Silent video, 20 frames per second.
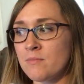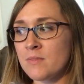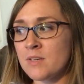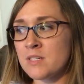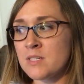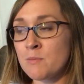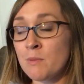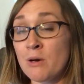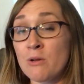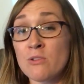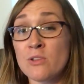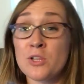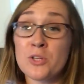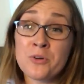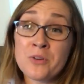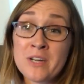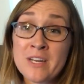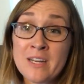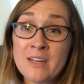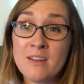It's about
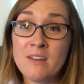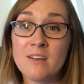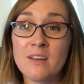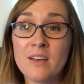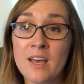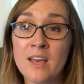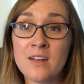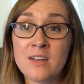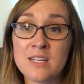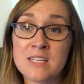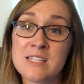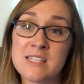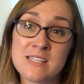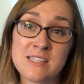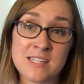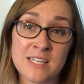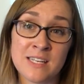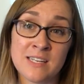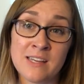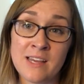learning and
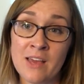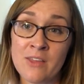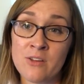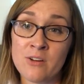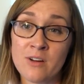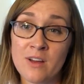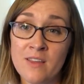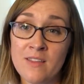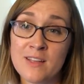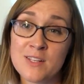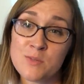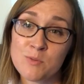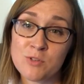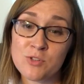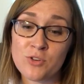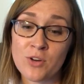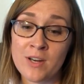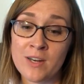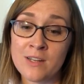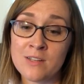existing together, and that's
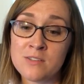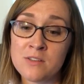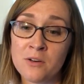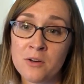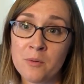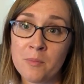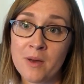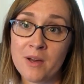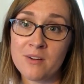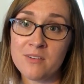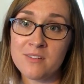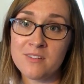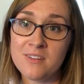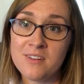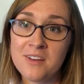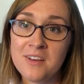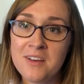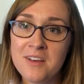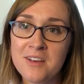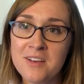what training's all about.
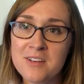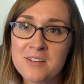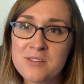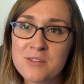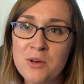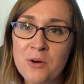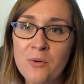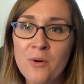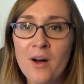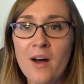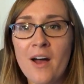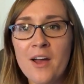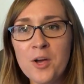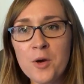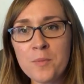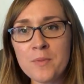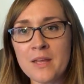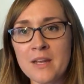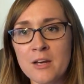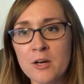So I
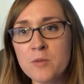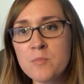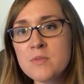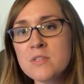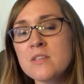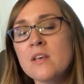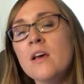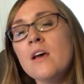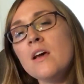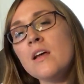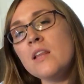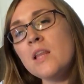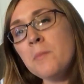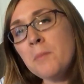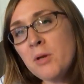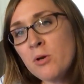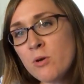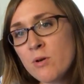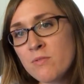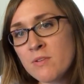hope that helps. Let
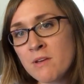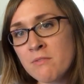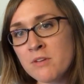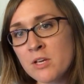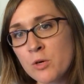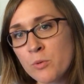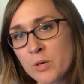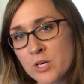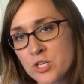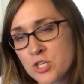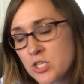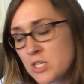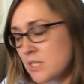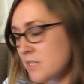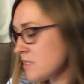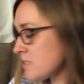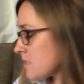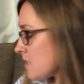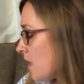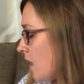me know if you have any
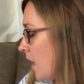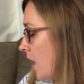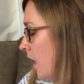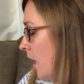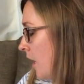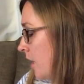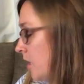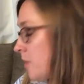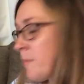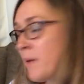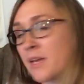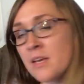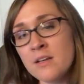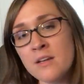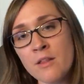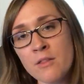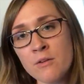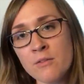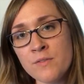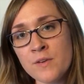questions. I'm gonna make
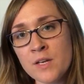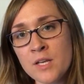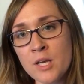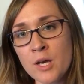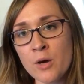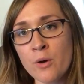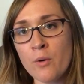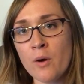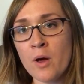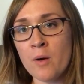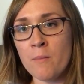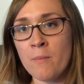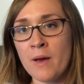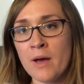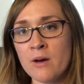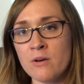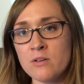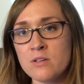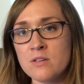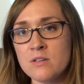another video
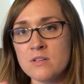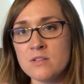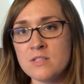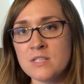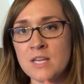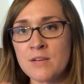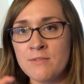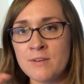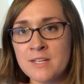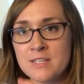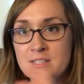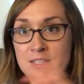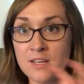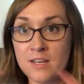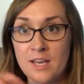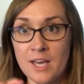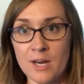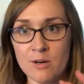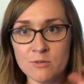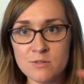about savings
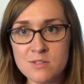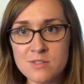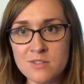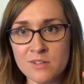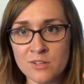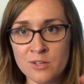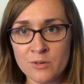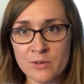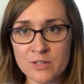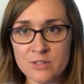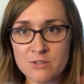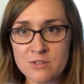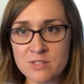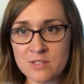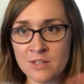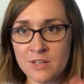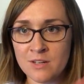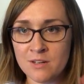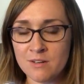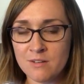accounts so you'll
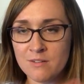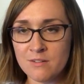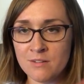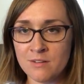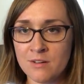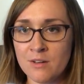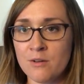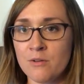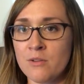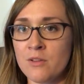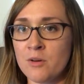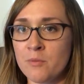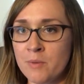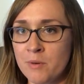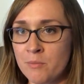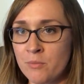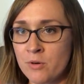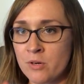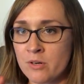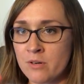understand, you know, a little
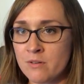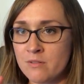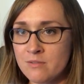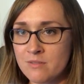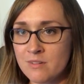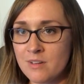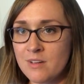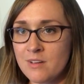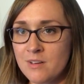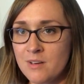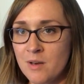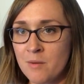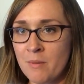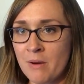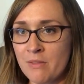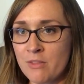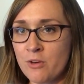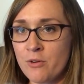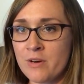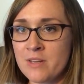bit more about the